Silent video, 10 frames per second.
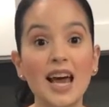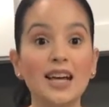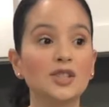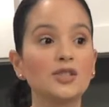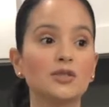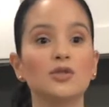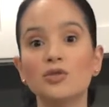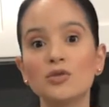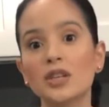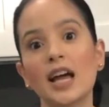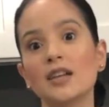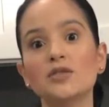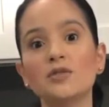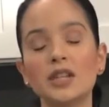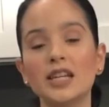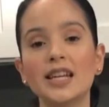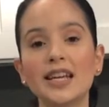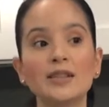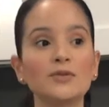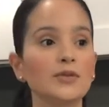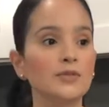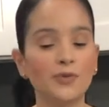and just use it as you need it.